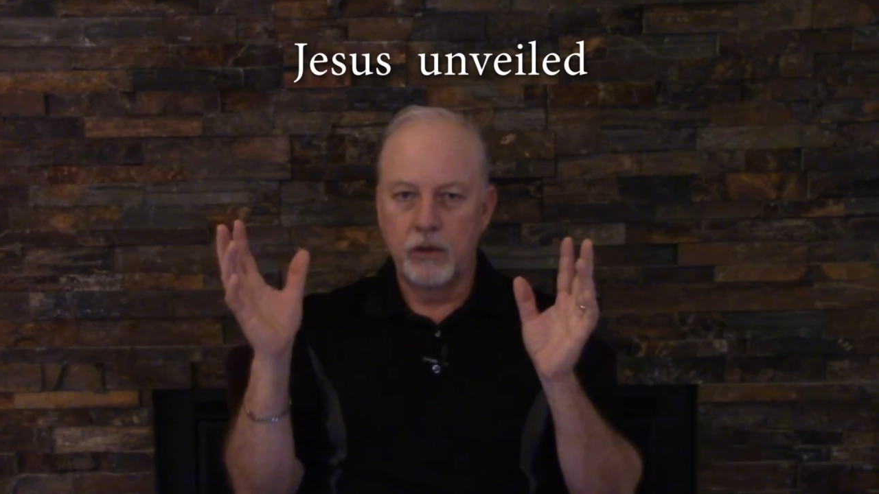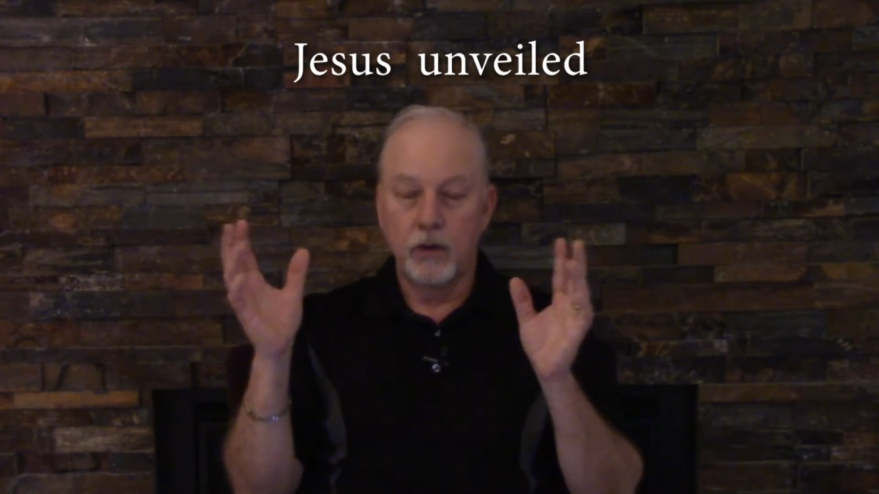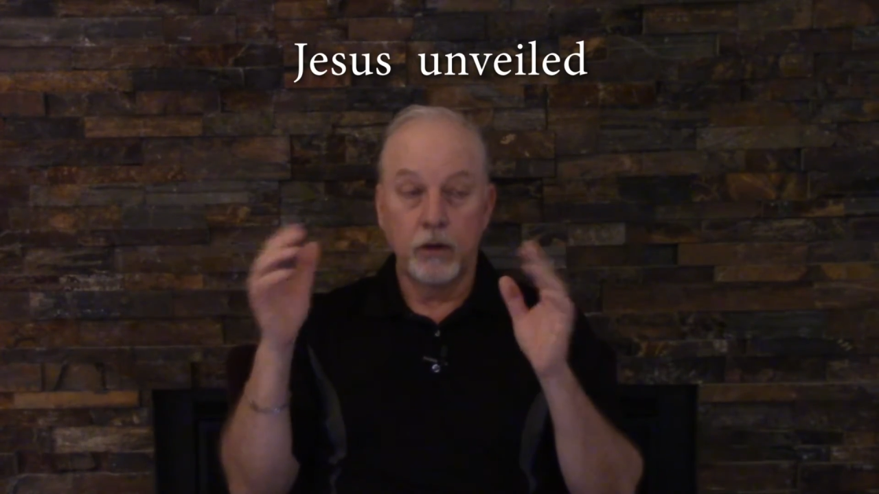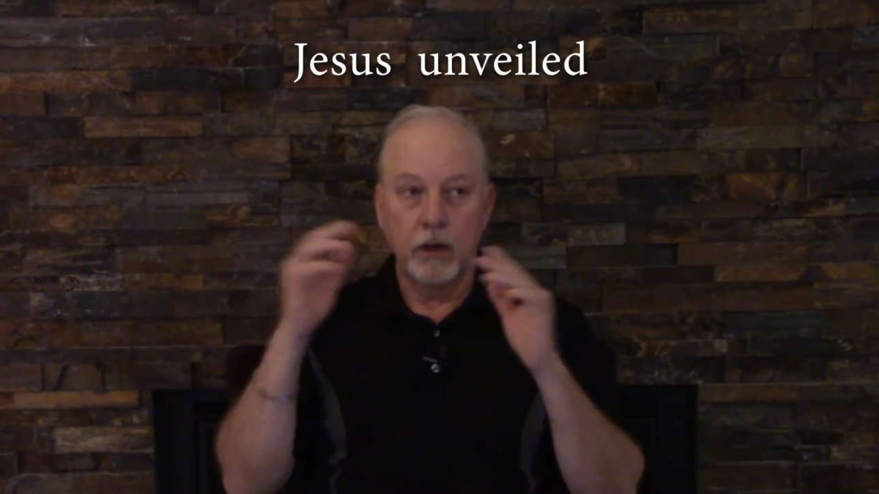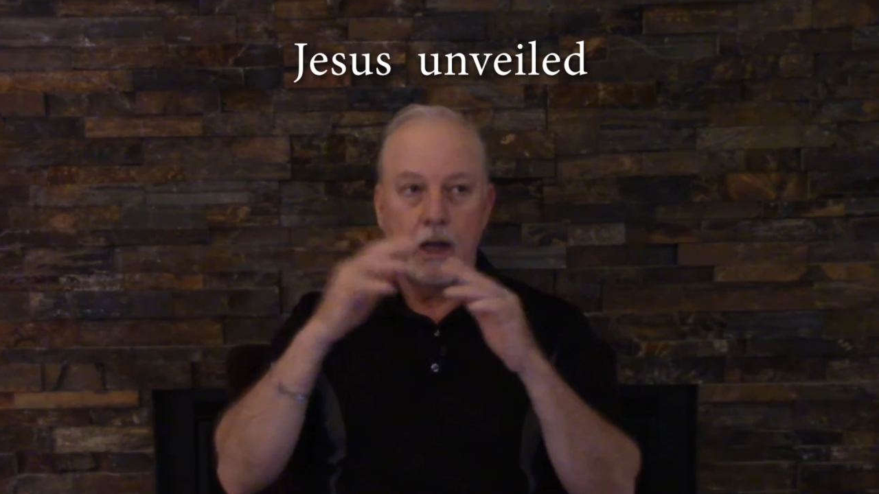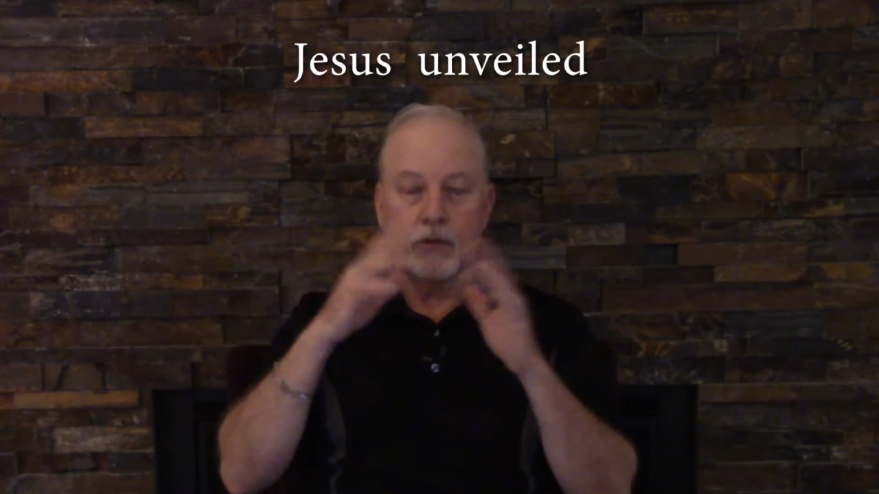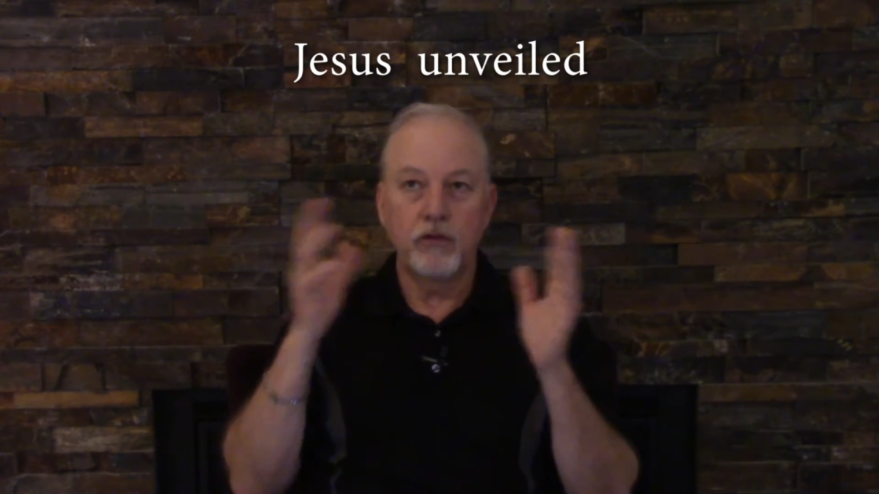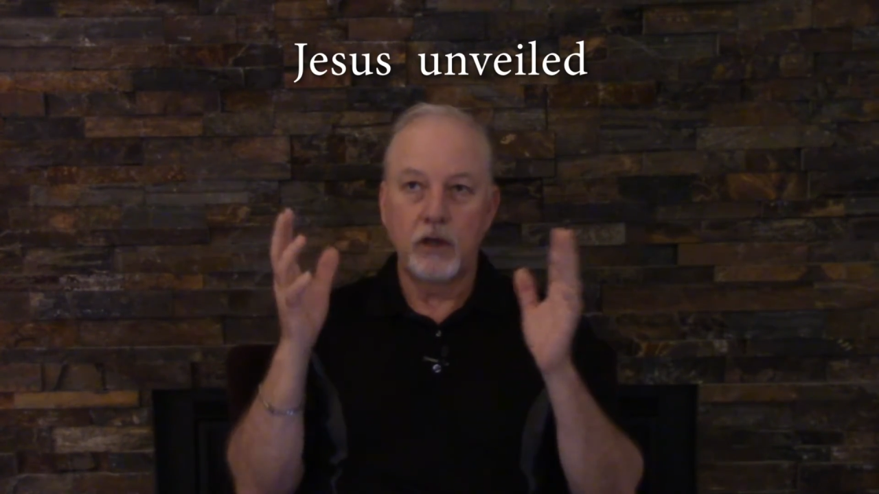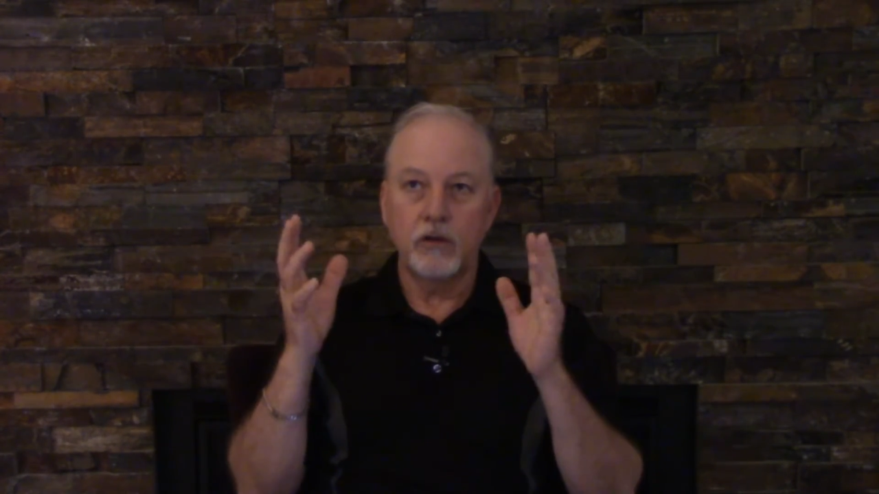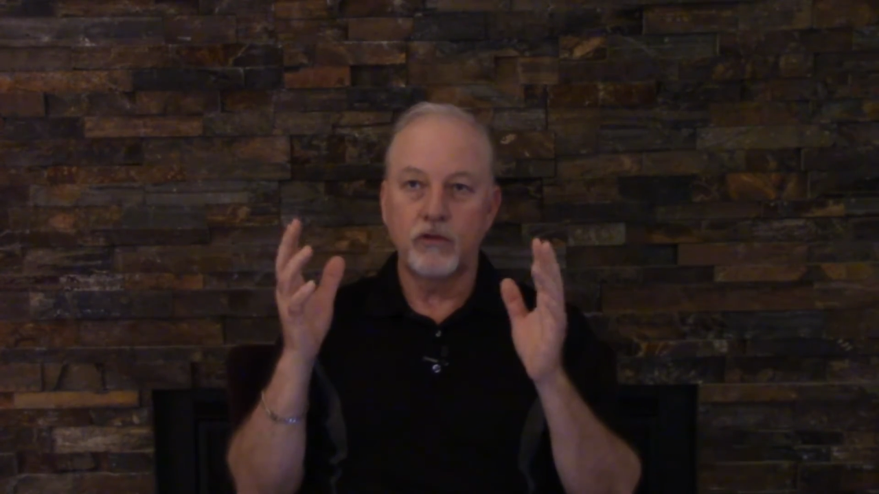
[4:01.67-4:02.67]
or
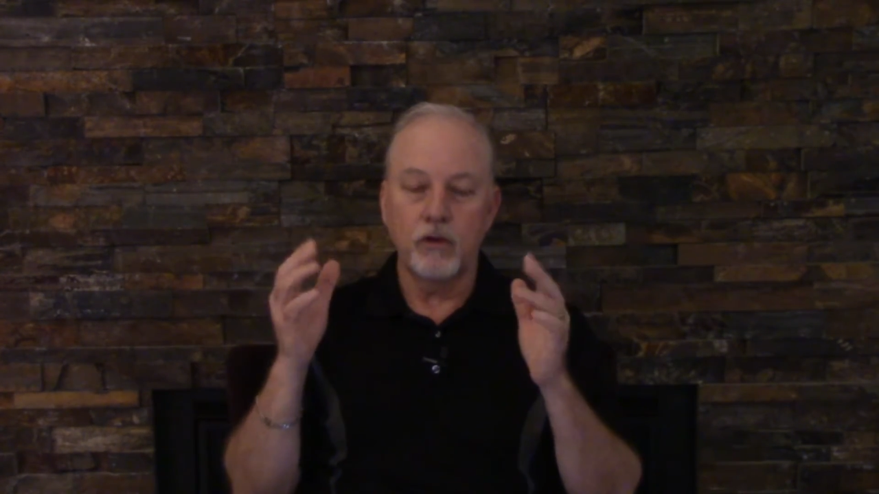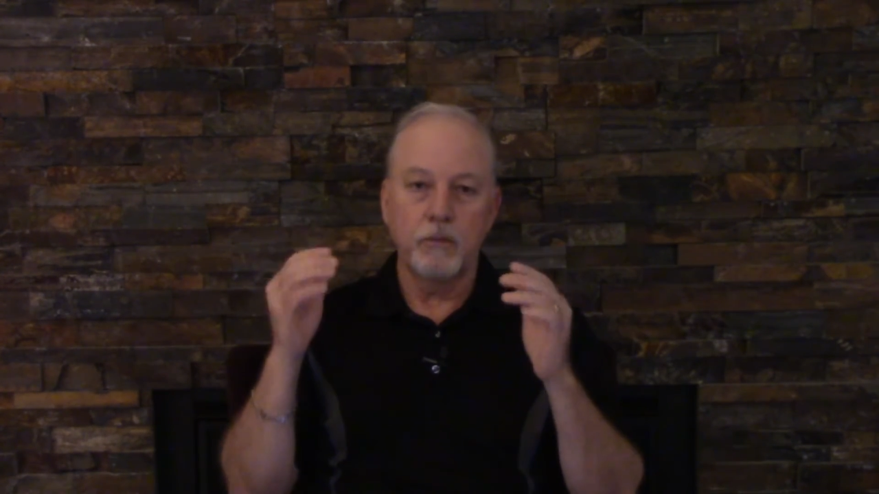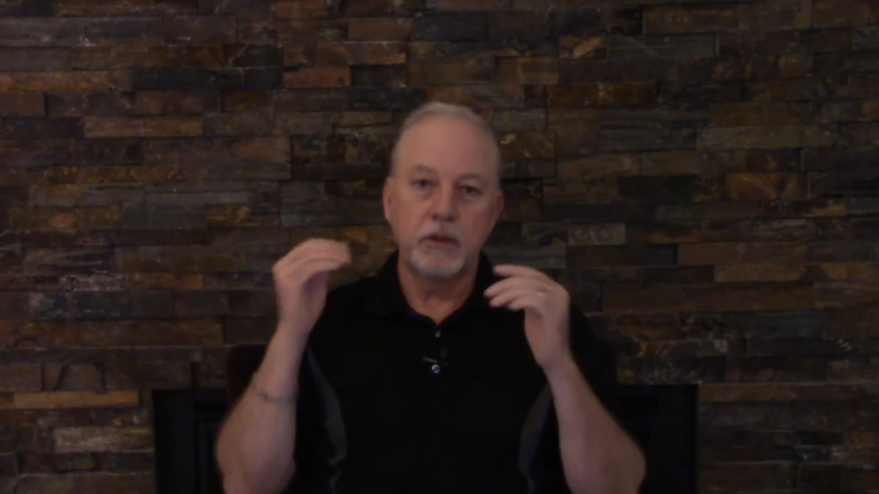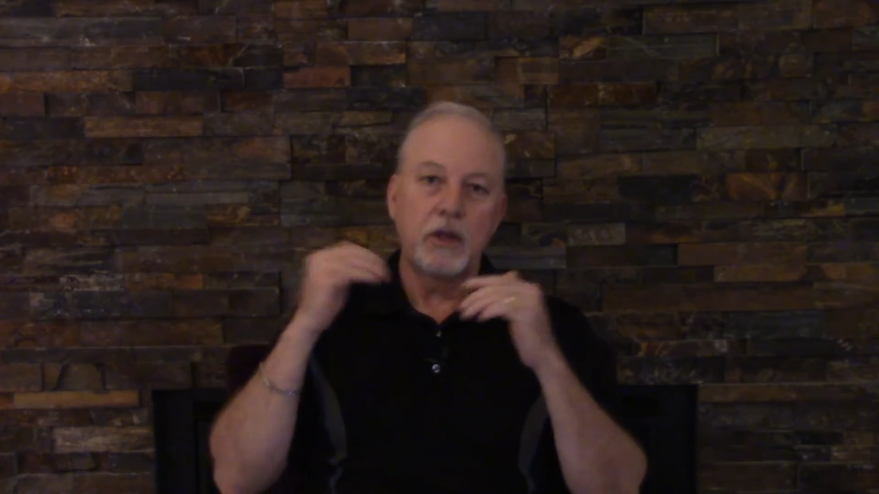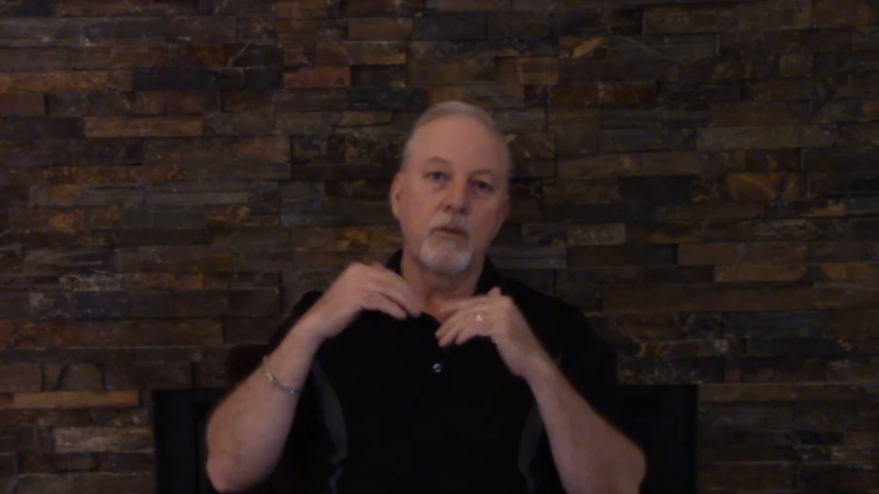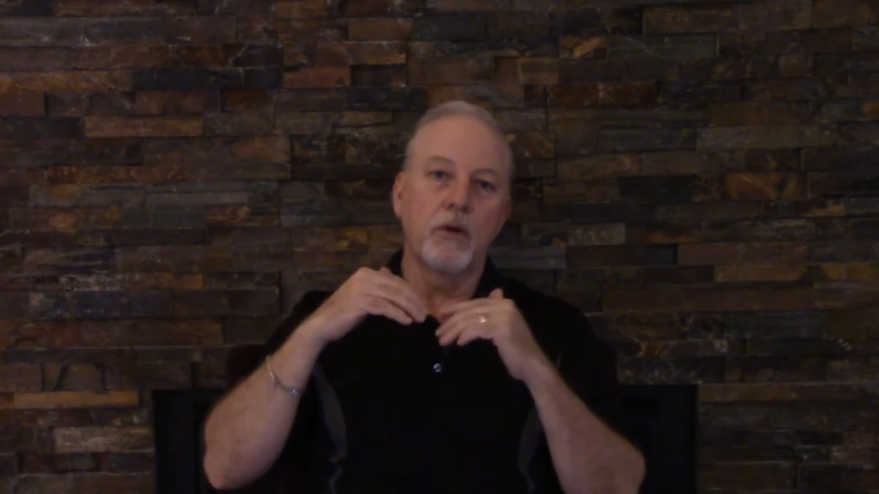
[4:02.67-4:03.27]
actually not disturbed, but